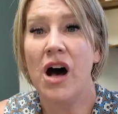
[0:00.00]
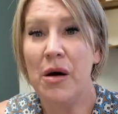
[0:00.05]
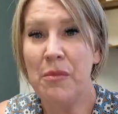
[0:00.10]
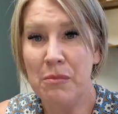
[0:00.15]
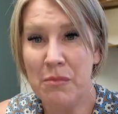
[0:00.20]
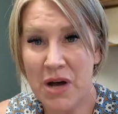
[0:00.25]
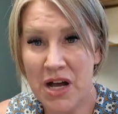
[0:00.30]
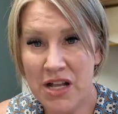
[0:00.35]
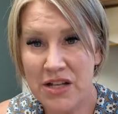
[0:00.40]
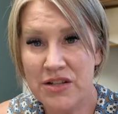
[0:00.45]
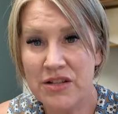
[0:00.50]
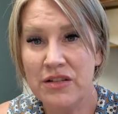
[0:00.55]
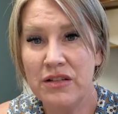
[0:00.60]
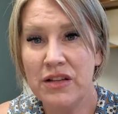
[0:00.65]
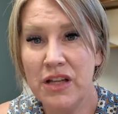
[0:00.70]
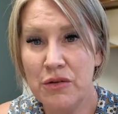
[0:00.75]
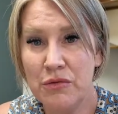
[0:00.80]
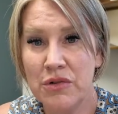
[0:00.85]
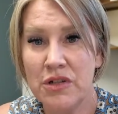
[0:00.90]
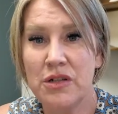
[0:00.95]
a much
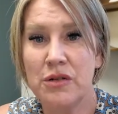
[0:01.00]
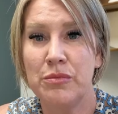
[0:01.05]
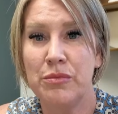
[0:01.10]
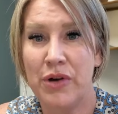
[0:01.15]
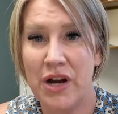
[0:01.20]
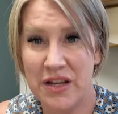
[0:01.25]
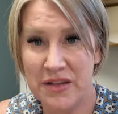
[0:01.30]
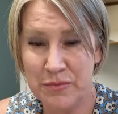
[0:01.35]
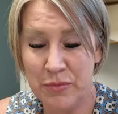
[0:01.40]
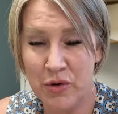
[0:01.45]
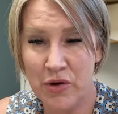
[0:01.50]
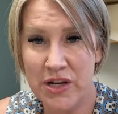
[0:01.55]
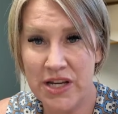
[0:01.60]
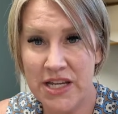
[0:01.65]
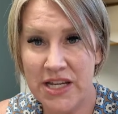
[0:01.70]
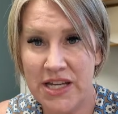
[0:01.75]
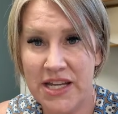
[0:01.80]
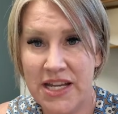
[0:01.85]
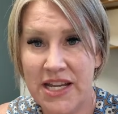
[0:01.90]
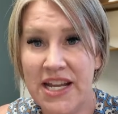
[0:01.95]
lower price
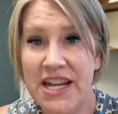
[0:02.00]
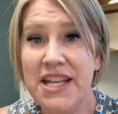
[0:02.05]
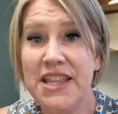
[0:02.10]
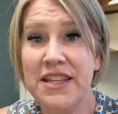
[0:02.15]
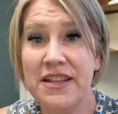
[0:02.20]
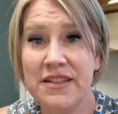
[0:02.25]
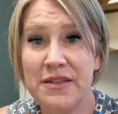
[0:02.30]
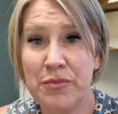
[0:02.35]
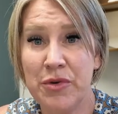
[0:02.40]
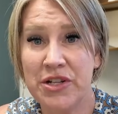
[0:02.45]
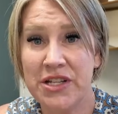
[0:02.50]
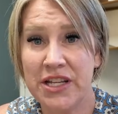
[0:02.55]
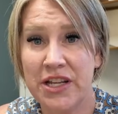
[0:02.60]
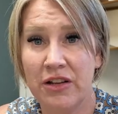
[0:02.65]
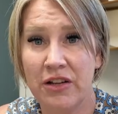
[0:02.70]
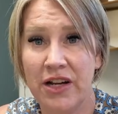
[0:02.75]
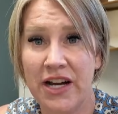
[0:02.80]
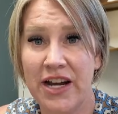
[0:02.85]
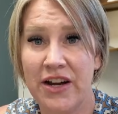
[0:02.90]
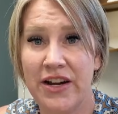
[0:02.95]
point in this
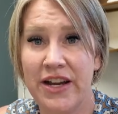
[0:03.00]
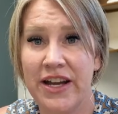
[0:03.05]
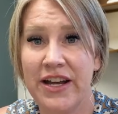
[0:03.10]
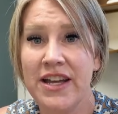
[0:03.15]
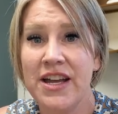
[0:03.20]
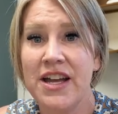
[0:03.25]
particular area.